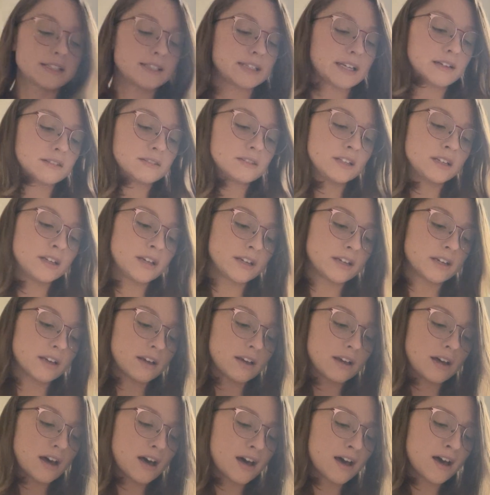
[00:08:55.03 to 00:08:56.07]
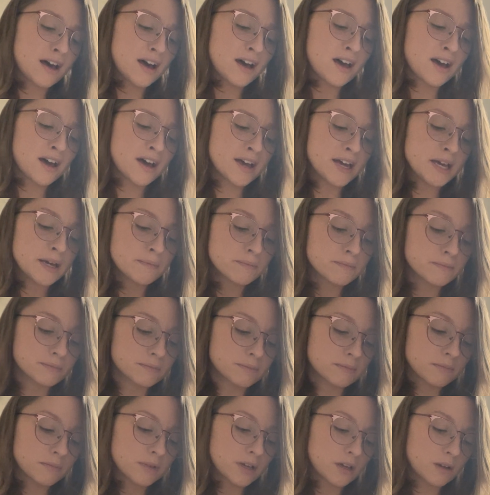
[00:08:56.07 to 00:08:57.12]
sound like, I'm
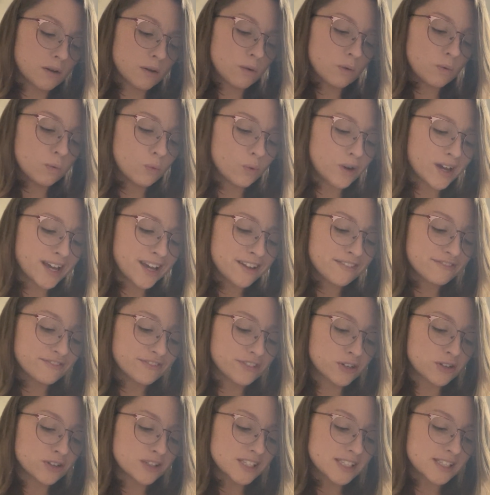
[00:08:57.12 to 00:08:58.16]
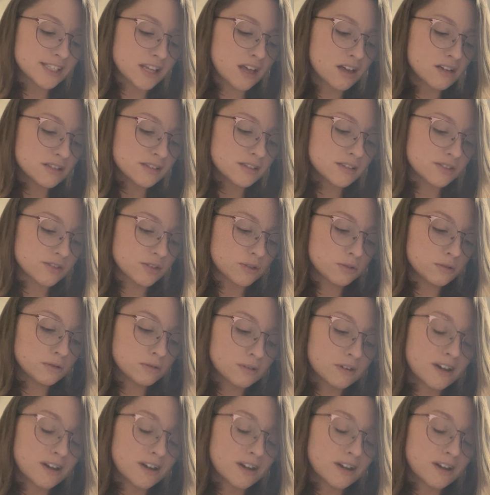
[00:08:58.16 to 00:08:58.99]
waiting for the sun to